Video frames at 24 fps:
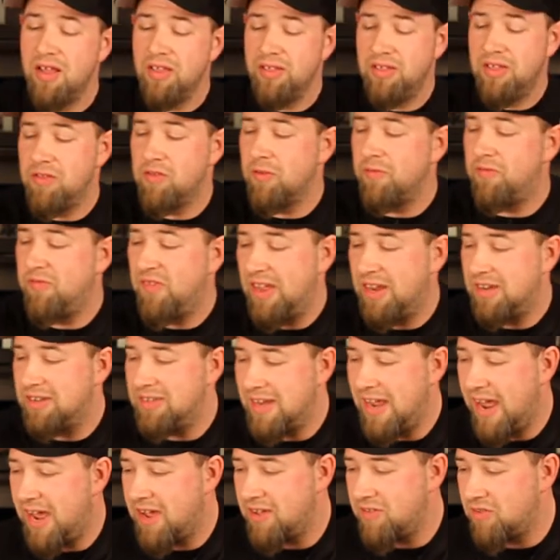These are
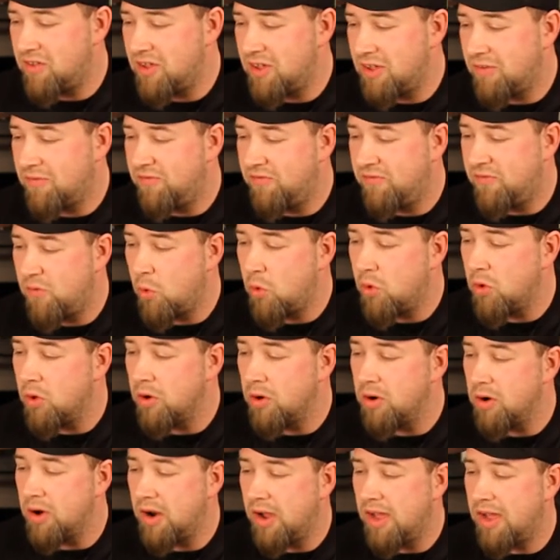fantastic
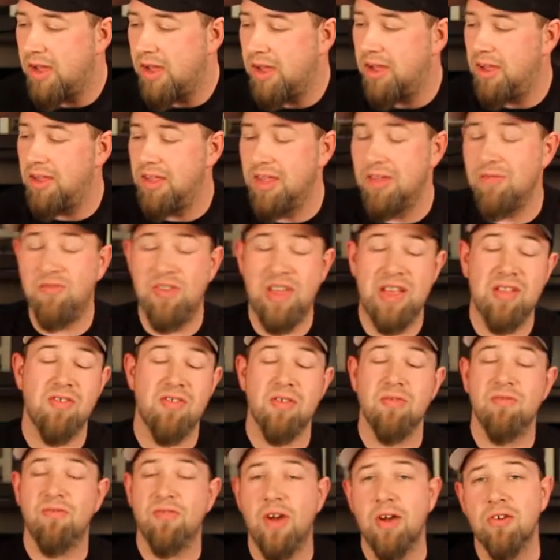for events
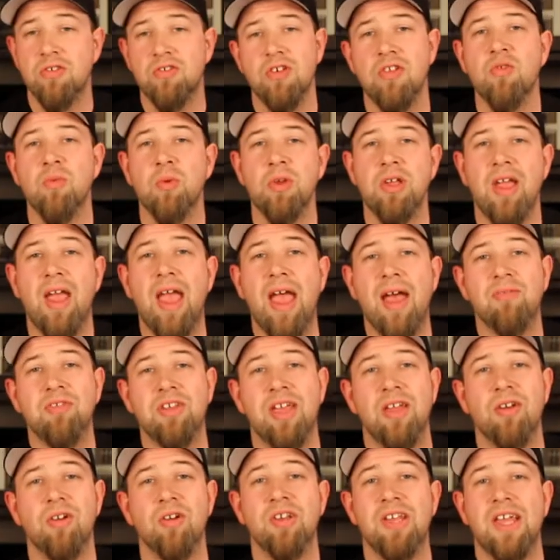and functions where you have
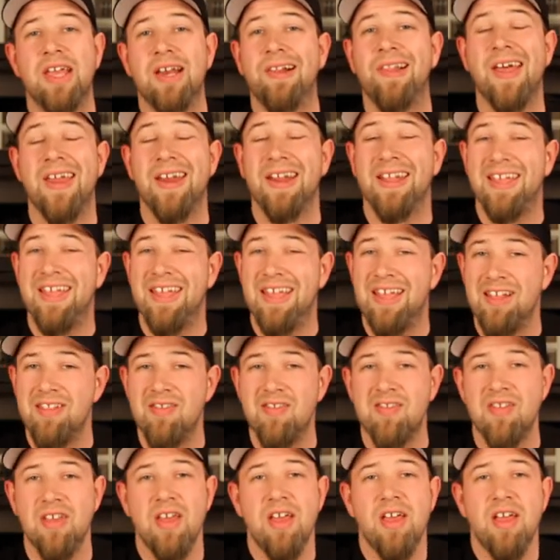to entertain a lot of
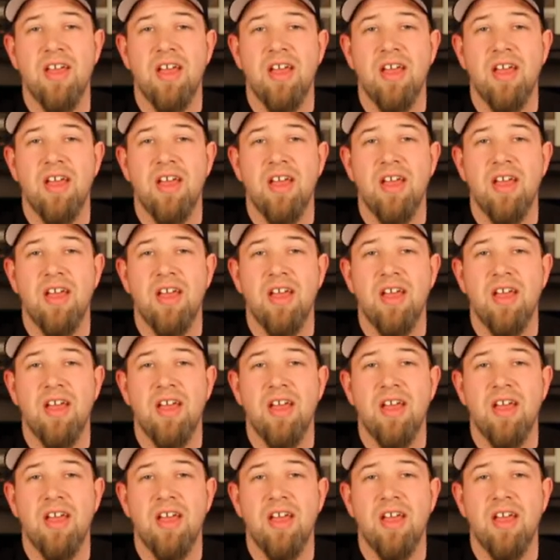kids,